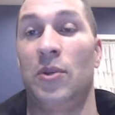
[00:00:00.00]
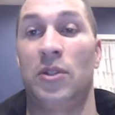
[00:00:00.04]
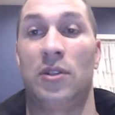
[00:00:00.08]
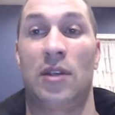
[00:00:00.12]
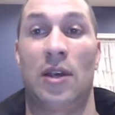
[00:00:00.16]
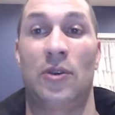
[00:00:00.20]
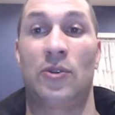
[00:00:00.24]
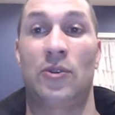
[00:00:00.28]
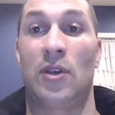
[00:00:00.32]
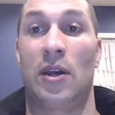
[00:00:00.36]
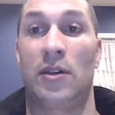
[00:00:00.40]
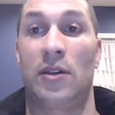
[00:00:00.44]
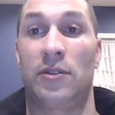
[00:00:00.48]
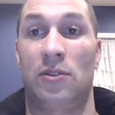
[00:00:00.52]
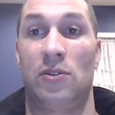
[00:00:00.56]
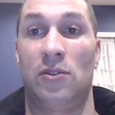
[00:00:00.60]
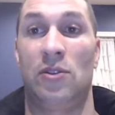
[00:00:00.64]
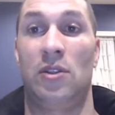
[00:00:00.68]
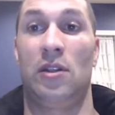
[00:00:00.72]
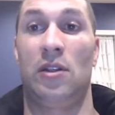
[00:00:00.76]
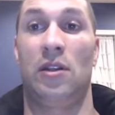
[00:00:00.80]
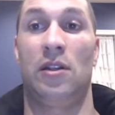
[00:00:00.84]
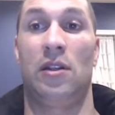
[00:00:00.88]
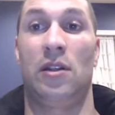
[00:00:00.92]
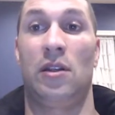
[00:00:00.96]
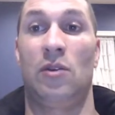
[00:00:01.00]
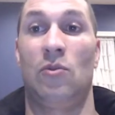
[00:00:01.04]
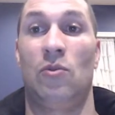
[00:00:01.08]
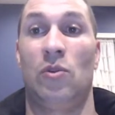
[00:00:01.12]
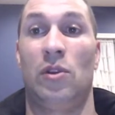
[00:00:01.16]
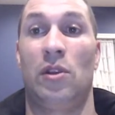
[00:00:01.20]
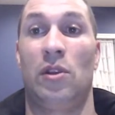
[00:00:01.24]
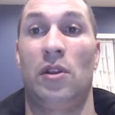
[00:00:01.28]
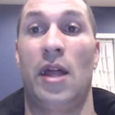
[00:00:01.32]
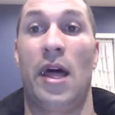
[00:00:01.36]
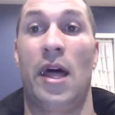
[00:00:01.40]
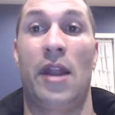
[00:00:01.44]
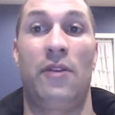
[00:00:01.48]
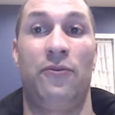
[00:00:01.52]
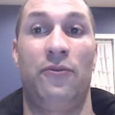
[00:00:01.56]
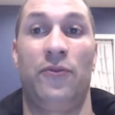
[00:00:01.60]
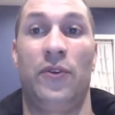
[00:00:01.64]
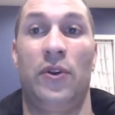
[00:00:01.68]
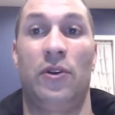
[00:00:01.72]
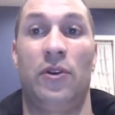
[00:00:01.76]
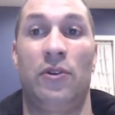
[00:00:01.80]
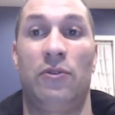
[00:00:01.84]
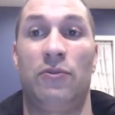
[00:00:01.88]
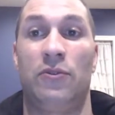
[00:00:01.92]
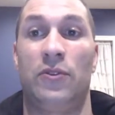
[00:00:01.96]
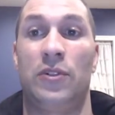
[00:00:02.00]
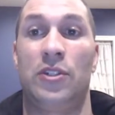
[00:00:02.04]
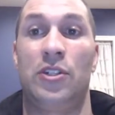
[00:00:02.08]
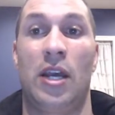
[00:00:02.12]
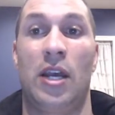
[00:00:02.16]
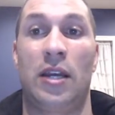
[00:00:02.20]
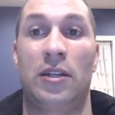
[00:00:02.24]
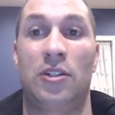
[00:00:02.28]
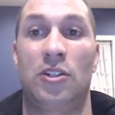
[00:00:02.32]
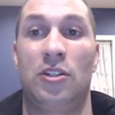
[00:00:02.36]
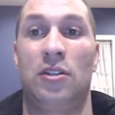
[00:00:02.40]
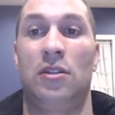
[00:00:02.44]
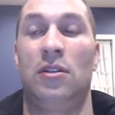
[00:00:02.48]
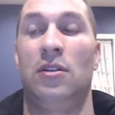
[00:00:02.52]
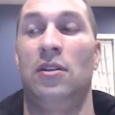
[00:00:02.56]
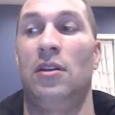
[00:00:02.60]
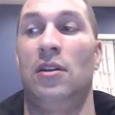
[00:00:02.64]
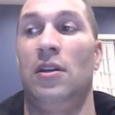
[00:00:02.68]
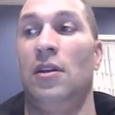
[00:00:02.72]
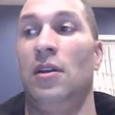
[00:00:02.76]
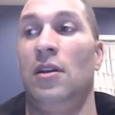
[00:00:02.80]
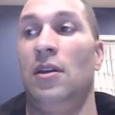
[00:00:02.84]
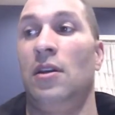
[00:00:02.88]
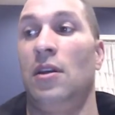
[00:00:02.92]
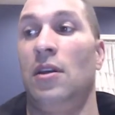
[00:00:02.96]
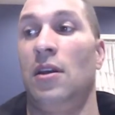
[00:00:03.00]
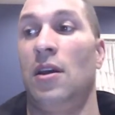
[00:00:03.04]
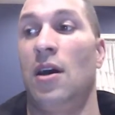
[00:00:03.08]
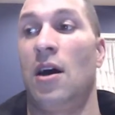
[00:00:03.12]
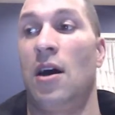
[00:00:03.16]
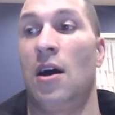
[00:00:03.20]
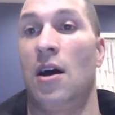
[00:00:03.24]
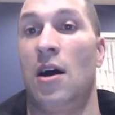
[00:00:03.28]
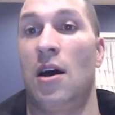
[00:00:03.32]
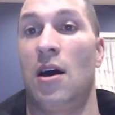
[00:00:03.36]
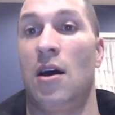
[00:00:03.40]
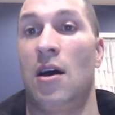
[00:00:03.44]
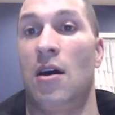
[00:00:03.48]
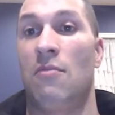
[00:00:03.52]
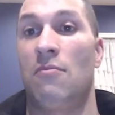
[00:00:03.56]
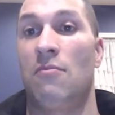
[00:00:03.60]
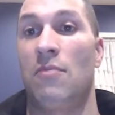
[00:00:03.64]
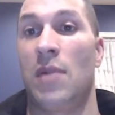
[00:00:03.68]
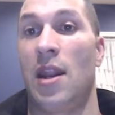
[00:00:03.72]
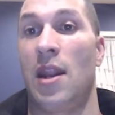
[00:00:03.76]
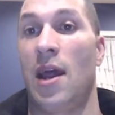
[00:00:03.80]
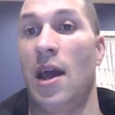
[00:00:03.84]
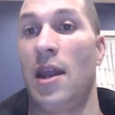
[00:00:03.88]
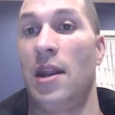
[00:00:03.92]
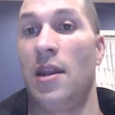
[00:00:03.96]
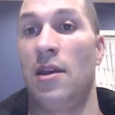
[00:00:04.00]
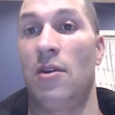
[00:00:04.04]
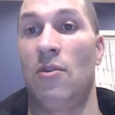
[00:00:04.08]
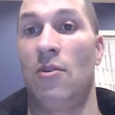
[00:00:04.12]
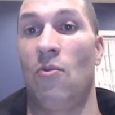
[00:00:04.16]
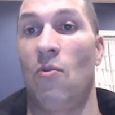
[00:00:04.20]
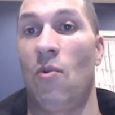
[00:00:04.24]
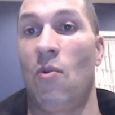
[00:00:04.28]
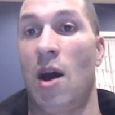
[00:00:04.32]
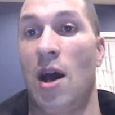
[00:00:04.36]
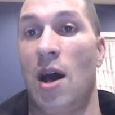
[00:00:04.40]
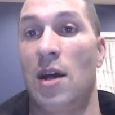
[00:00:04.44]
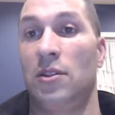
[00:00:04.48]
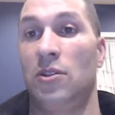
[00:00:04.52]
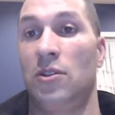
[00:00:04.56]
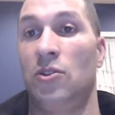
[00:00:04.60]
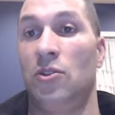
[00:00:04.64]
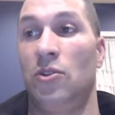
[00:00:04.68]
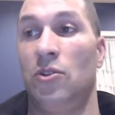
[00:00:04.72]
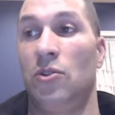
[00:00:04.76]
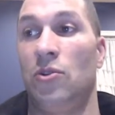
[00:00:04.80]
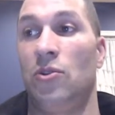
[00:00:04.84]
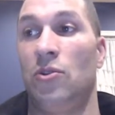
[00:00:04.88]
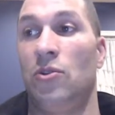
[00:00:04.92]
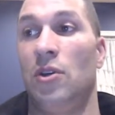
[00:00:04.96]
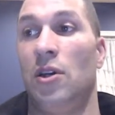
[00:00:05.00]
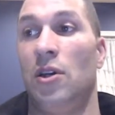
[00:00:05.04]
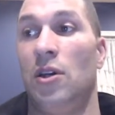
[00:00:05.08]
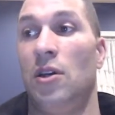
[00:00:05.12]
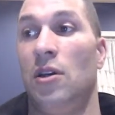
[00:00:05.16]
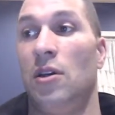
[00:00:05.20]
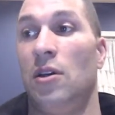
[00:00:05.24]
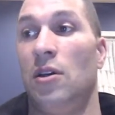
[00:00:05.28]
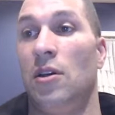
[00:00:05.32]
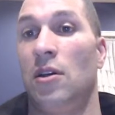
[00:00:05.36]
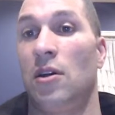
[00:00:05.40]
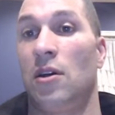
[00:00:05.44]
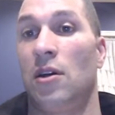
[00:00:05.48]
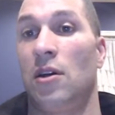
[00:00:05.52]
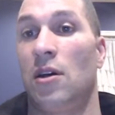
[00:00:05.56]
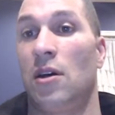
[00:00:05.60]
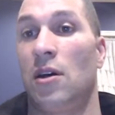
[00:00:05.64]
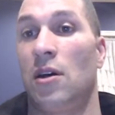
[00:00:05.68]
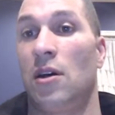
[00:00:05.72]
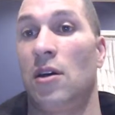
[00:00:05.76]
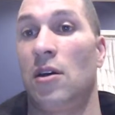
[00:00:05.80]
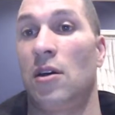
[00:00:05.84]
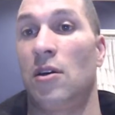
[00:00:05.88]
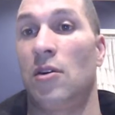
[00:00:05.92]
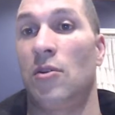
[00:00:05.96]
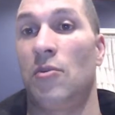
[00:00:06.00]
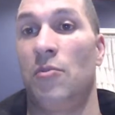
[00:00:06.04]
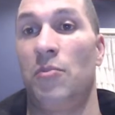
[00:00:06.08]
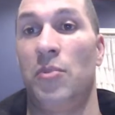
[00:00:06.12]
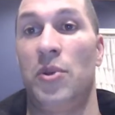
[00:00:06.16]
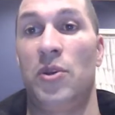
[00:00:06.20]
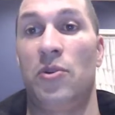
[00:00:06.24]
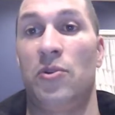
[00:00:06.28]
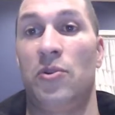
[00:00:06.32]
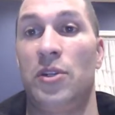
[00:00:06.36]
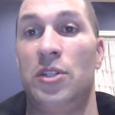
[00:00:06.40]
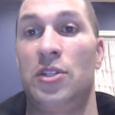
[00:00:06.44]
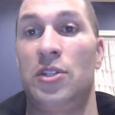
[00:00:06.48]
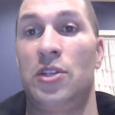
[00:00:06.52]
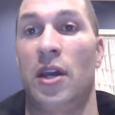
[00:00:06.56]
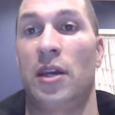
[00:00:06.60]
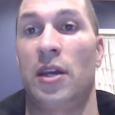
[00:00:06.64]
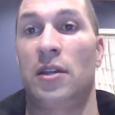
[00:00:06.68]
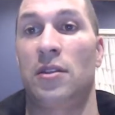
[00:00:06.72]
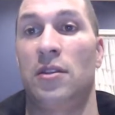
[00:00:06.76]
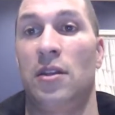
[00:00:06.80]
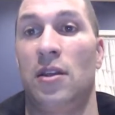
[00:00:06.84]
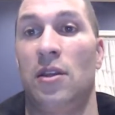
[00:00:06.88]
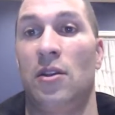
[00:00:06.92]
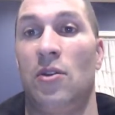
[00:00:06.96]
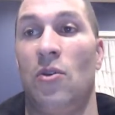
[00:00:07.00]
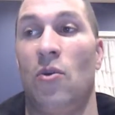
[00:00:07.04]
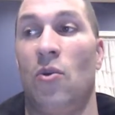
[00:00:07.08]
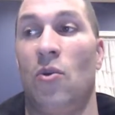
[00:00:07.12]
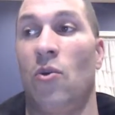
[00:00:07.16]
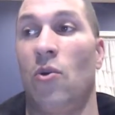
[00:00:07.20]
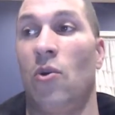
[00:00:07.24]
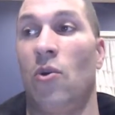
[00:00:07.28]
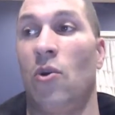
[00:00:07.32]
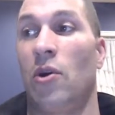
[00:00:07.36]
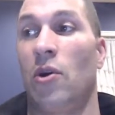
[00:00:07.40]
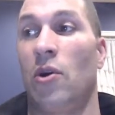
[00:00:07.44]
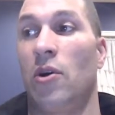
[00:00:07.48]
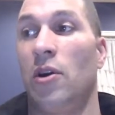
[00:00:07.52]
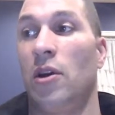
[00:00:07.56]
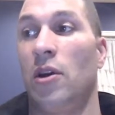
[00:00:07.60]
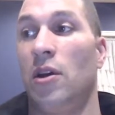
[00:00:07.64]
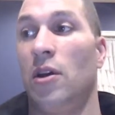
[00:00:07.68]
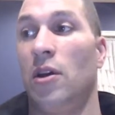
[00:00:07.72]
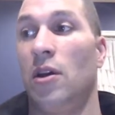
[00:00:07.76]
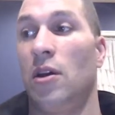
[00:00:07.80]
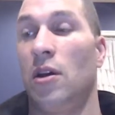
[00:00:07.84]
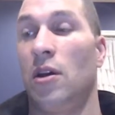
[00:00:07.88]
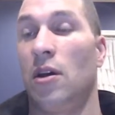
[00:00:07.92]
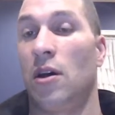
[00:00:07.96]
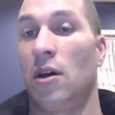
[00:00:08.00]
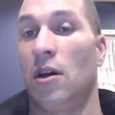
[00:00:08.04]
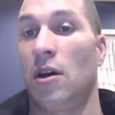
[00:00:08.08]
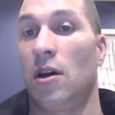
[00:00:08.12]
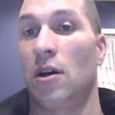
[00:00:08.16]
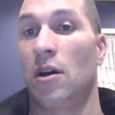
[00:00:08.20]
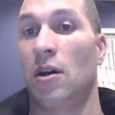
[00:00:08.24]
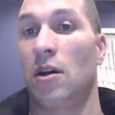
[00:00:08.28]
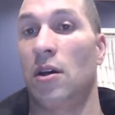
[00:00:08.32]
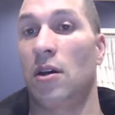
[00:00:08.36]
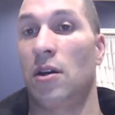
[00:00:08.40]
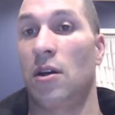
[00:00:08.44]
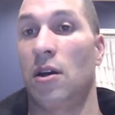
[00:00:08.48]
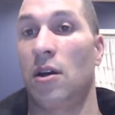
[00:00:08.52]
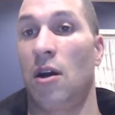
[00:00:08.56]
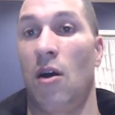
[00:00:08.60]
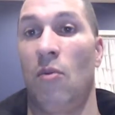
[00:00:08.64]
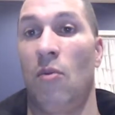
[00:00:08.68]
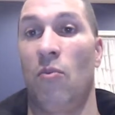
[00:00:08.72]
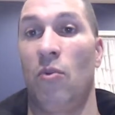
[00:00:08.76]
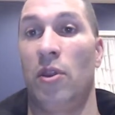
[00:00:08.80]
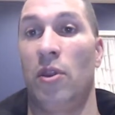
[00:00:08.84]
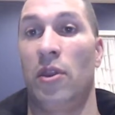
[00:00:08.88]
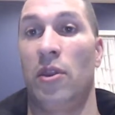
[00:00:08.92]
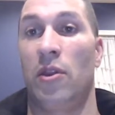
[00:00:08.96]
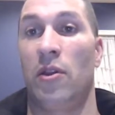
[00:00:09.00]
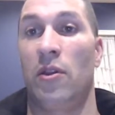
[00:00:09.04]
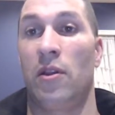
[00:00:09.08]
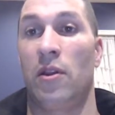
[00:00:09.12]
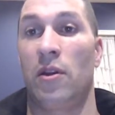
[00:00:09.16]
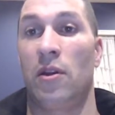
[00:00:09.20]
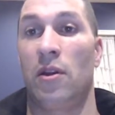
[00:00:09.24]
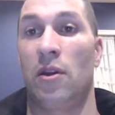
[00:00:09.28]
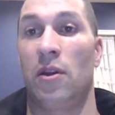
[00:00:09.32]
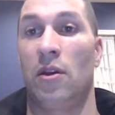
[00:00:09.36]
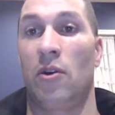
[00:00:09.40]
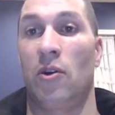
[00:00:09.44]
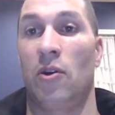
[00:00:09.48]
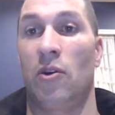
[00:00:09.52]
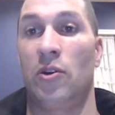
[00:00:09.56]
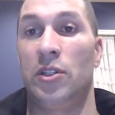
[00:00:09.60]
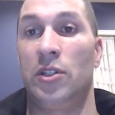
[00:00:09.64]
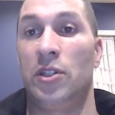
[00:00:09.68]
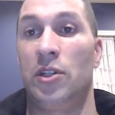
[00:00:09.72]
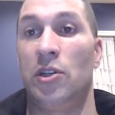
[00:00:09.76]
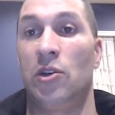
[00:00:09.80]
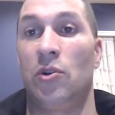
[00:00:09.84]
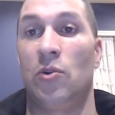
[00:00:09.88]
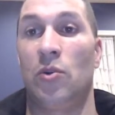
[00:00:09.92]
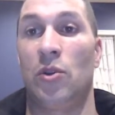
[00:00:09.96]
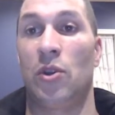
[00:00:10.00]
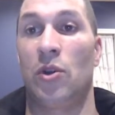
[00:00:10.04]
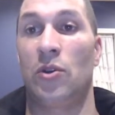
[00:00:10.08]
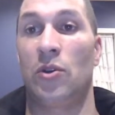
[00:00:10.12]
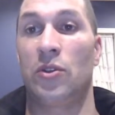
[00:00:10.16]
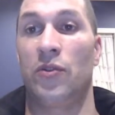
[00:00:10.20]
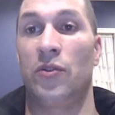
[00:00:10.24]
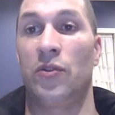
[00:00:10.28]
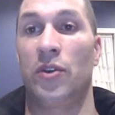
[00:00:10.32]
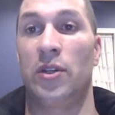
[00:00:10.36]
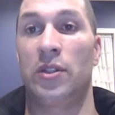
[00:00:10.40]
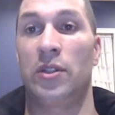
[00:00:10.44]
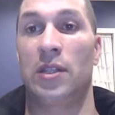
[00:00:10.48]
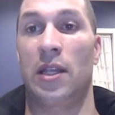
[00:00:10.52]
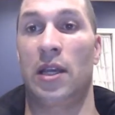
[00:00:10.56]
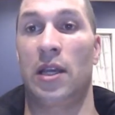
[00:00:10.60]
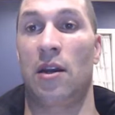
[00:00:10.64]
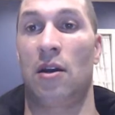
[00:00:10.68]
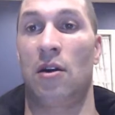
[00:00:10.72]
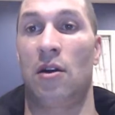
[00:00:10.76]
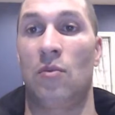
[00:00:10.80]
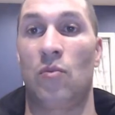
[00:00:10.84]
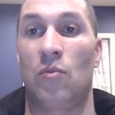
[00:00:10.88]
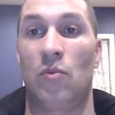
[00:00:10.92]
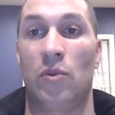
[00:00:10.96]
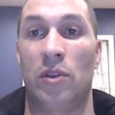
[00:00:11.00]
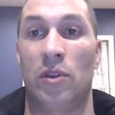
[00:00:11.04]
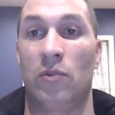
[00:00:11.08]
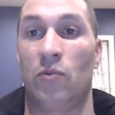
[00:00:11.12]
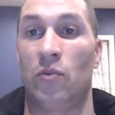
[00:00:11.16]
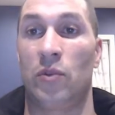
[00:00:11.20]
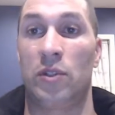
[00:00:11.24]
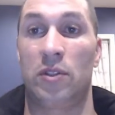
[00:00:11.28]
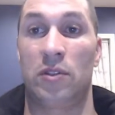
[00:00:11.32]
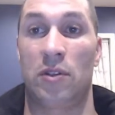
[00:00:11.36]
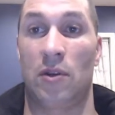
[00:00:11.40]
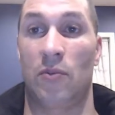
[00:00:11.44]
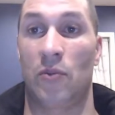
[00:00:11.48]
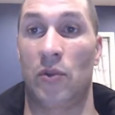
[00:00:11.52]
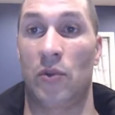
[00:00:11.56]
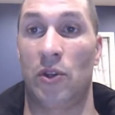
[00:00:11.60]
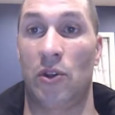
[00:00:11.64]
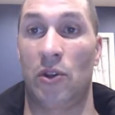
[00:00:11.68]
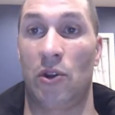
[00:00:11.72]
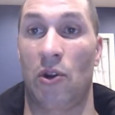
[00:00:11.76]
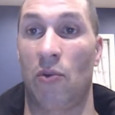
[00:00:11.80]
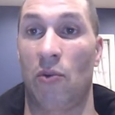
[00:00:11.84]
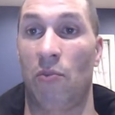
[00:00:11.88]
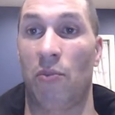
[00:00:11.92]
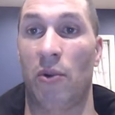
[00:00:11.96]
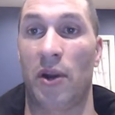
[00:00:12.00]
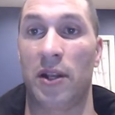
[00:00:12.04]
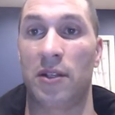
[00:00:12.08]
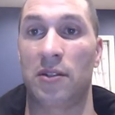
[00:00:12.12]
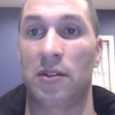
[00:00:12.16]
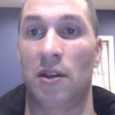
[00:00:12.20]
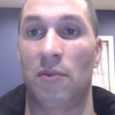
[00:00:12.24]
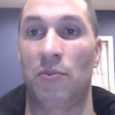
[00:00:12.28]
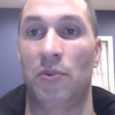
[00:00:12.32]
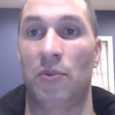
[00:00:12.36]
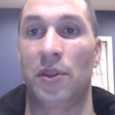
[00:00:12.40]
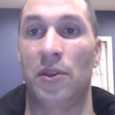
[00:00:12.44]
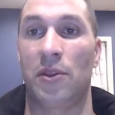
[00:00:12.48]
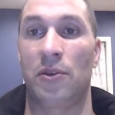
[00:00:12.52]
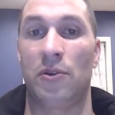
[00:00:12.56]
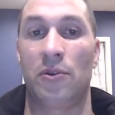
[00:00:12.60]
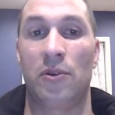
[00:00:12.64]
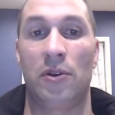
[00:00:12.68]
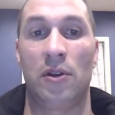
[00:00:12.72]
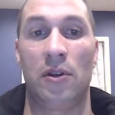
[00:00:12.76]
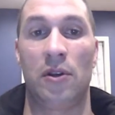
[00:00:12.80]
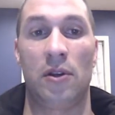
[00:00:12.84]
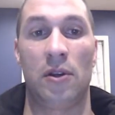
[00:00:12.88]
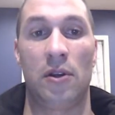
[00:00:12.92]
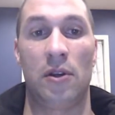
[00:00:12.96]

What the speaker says: because I was also dealing with a lot of fear of rejection, and I didn't want to be rejected or come with or deal with those feelings that come when someone breaks up with you.